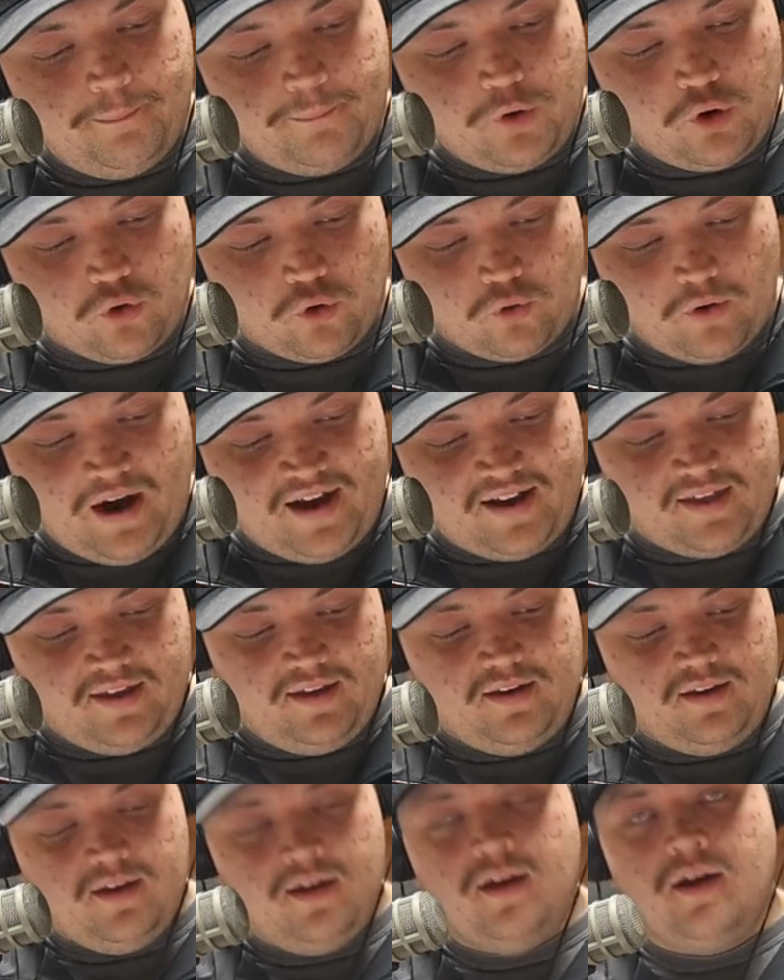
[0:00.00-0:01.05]

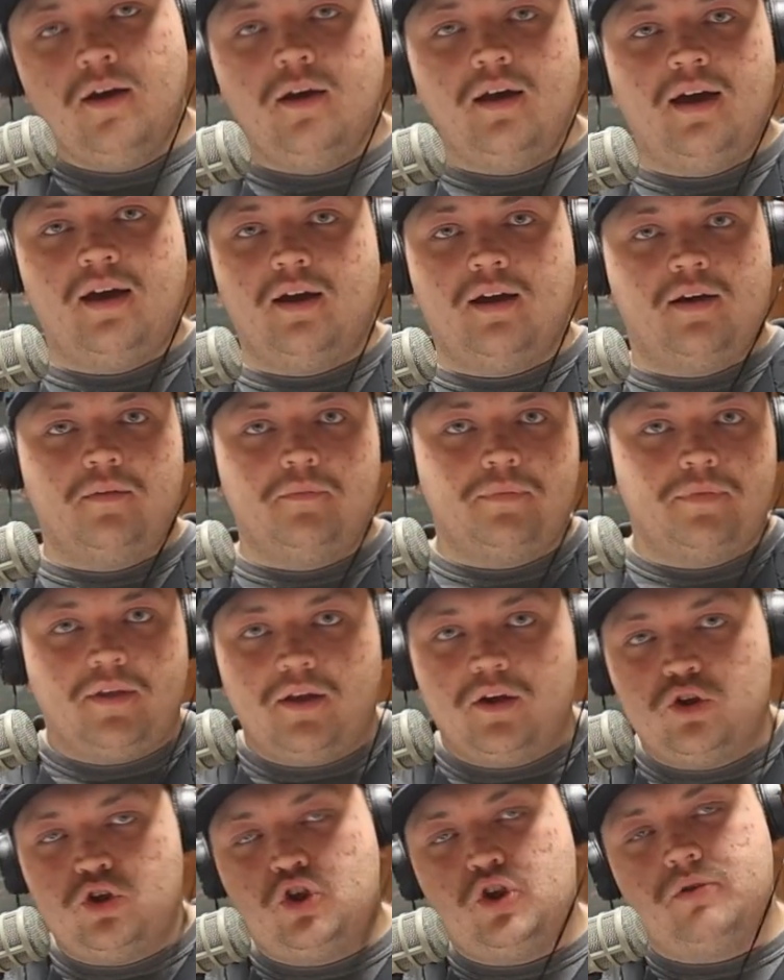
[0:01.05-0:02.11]
Crockett.
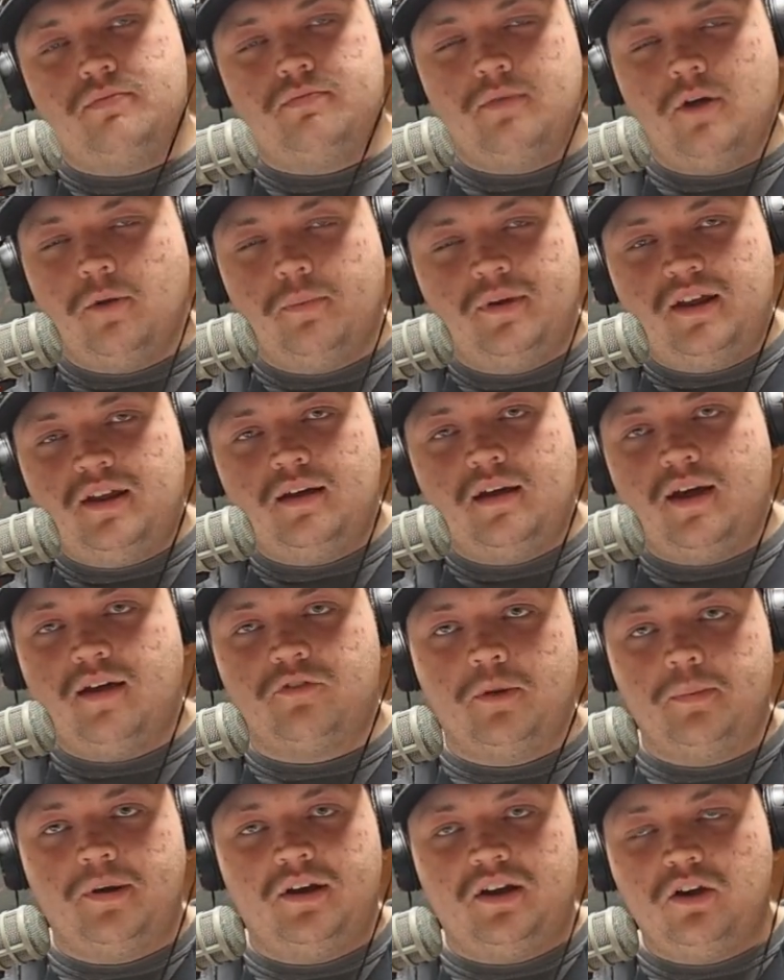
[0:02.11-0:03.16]

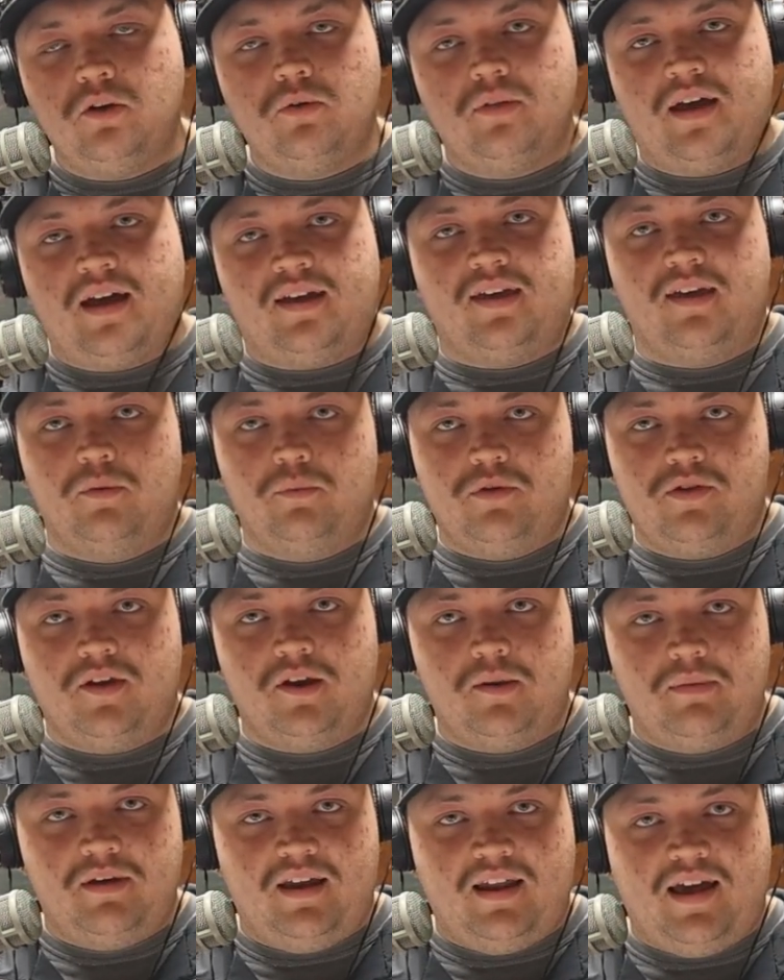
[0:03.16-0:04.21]
Everybody knew that kid was going
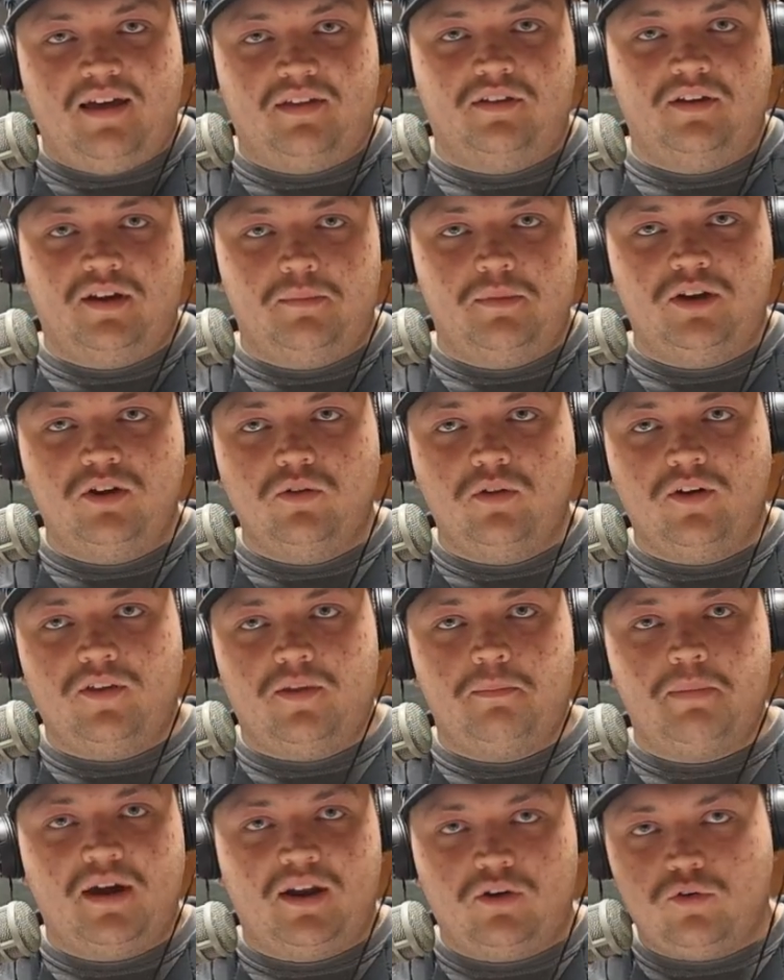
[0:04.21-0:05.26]
to be an athlete. I mean, you look at
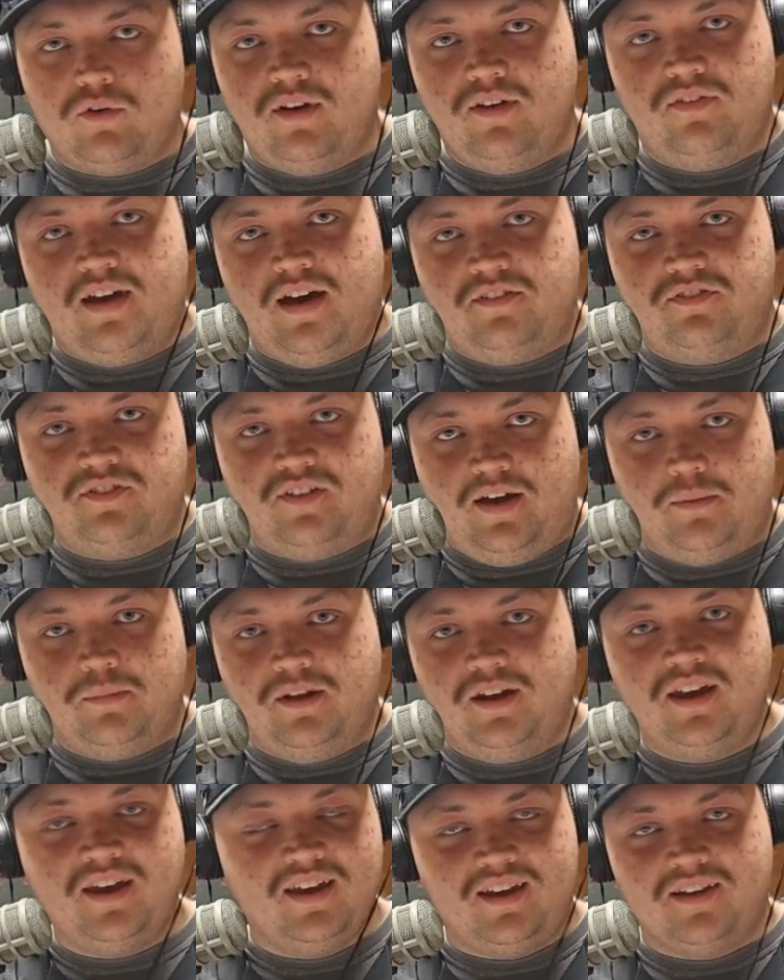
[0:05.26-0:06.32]
the pedigree of that family.